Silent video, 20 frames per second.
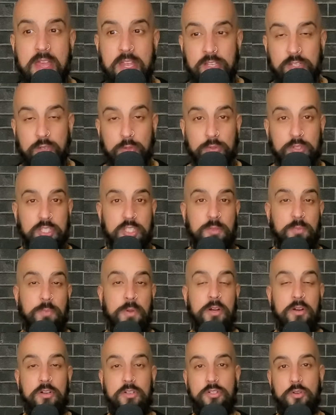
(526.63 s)
So
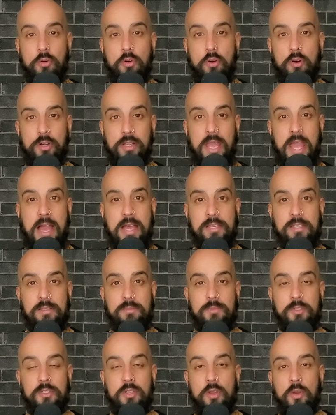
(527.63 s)
spiritual
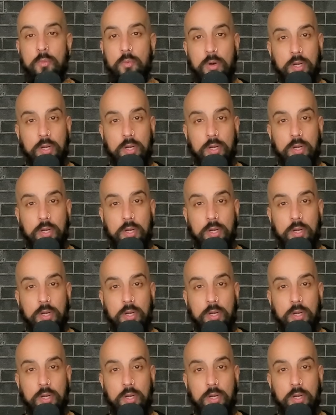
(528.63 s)
orgasms